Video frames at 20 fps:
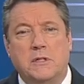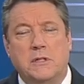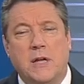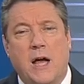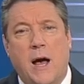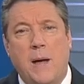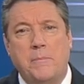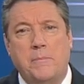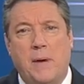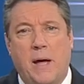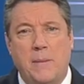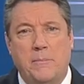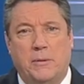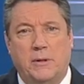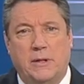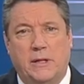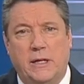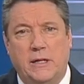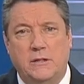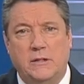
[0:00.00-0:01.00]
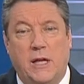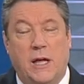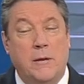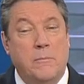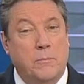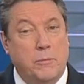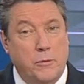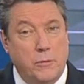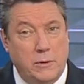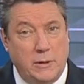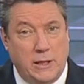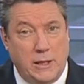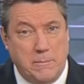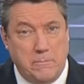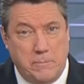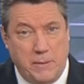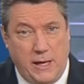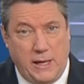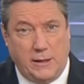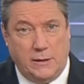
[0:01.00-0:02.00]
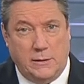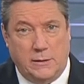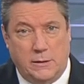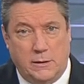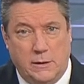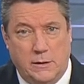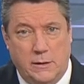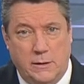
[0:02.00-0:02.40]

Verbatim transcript: stopped by police and brutally beaten.